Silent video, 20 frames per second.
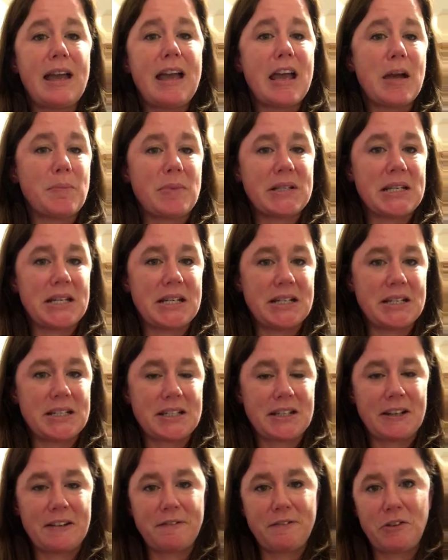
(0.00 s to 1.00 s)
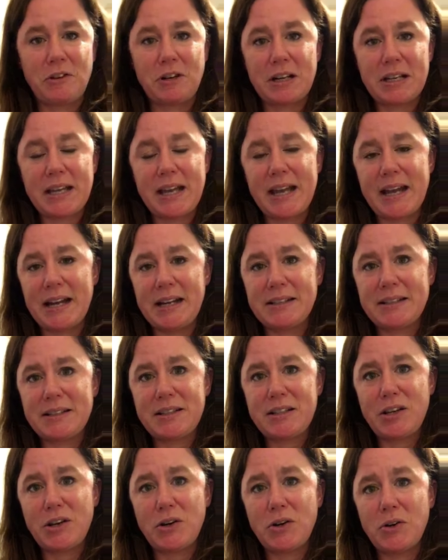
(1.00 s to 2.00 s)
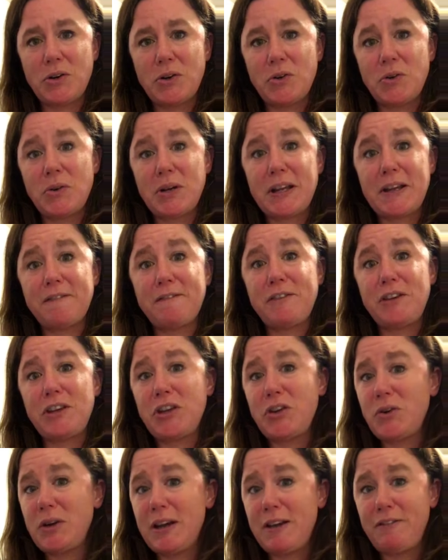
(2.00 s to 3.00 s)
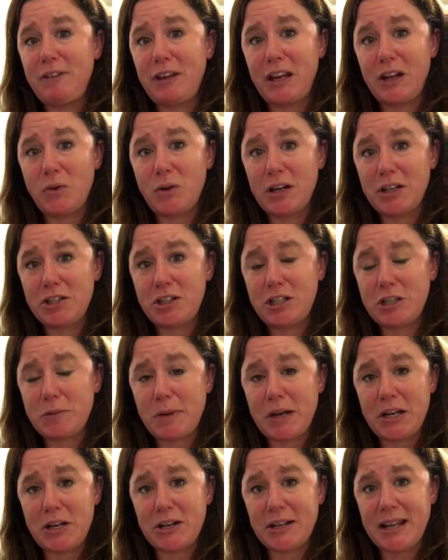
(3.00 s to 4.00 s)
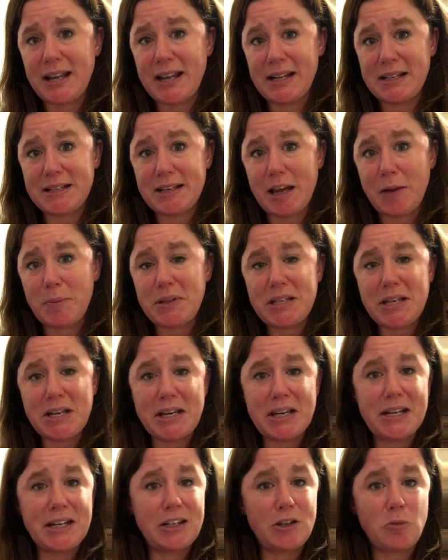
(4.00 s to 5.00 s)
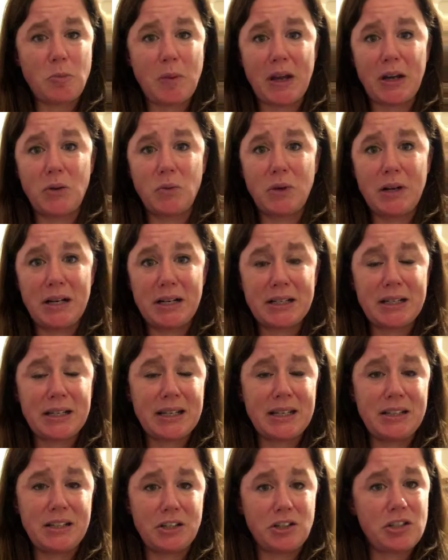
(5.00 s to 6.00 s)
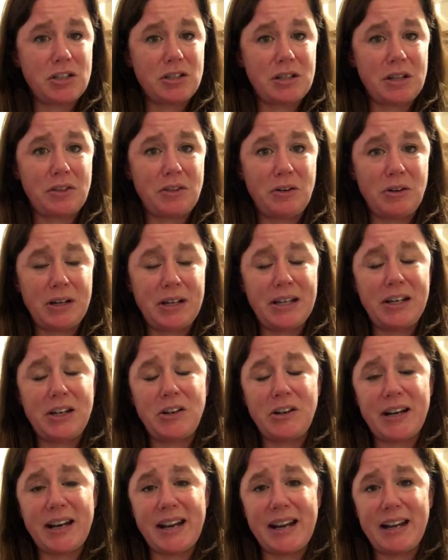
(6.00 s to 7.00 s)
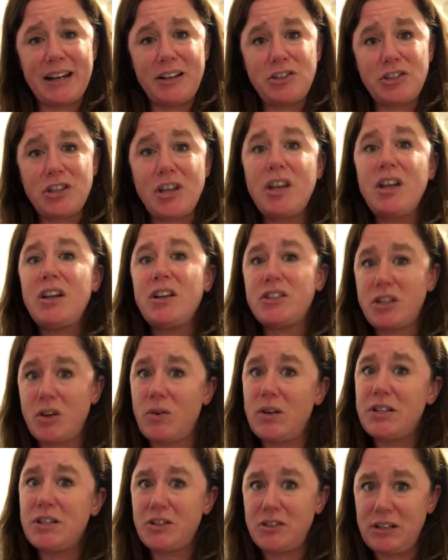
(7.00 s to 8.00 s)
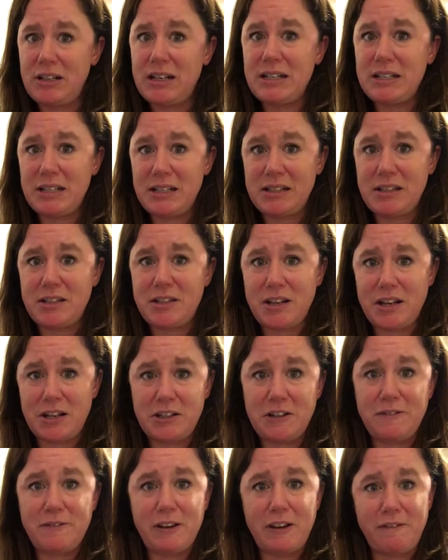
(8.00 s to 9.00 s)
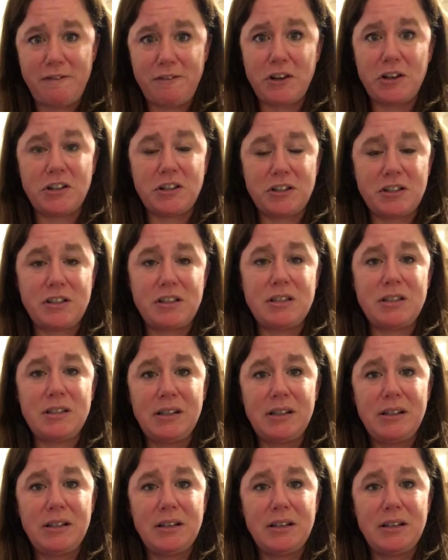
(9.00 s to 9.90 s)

appetizing for a cat. So if you have any questions about your cat's appetite, no matter what condition that they're in or age, it's always a good idea to talk to your vet first,